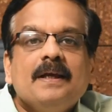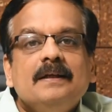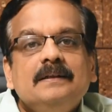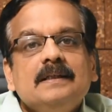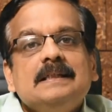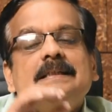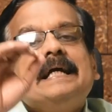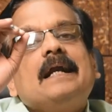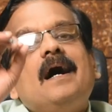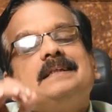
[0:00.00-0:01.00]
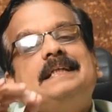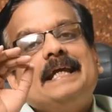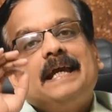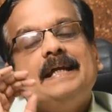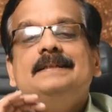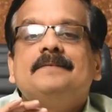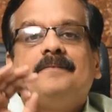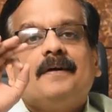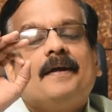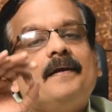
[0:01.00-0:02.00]
This is a classic case
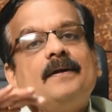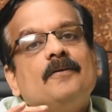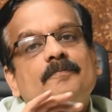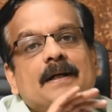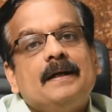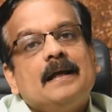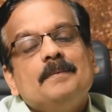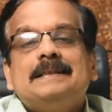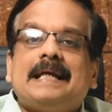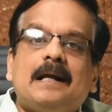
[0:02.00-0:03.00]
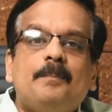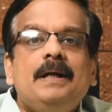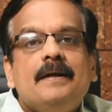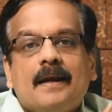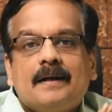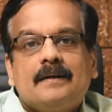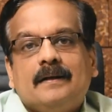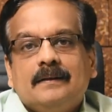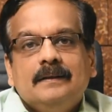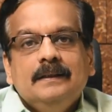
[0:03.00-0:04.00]
where a writ of mandamus can be
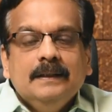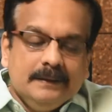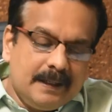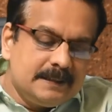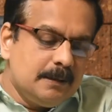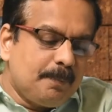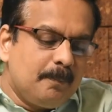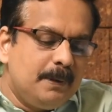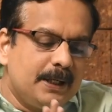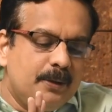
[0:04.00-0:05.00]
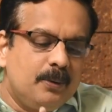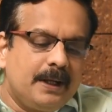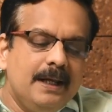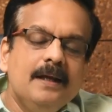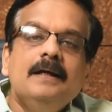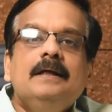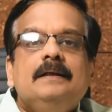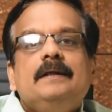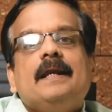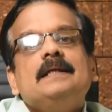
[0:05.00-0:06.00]
directed. There is a public duty.
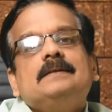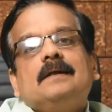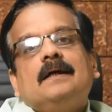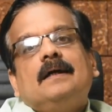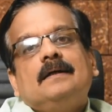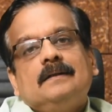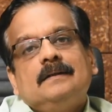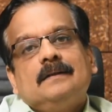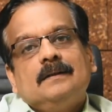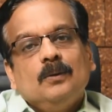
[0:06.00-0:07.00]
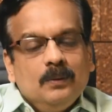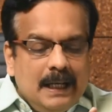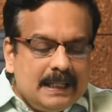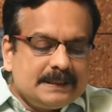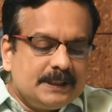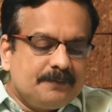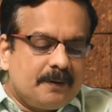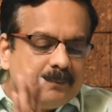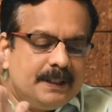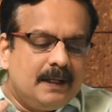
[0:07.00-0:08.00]
There is no latches
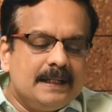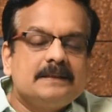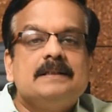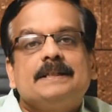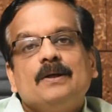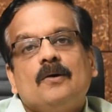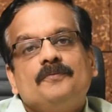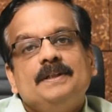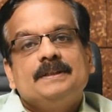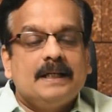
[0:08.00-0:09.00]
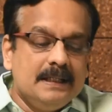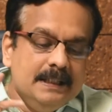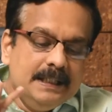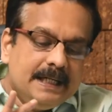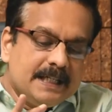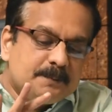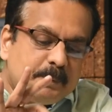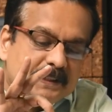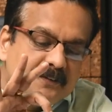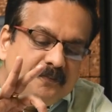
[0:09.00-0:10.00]
from the licensing officer. It is
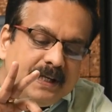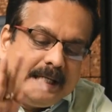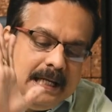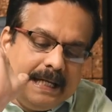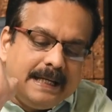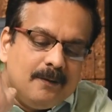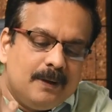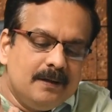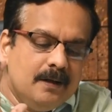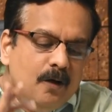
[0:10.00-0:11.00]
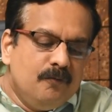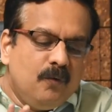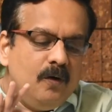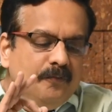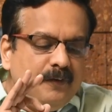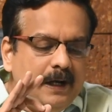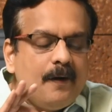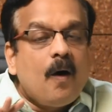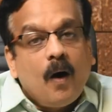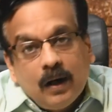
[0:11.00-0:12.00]
specifically given, fulfilled
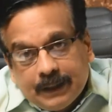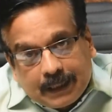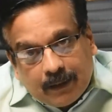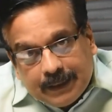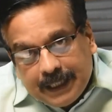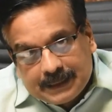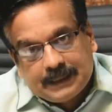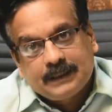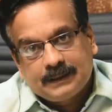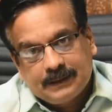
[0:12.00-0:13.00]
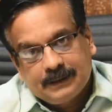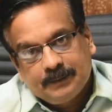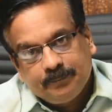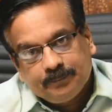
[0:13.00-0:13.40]
all the conditions.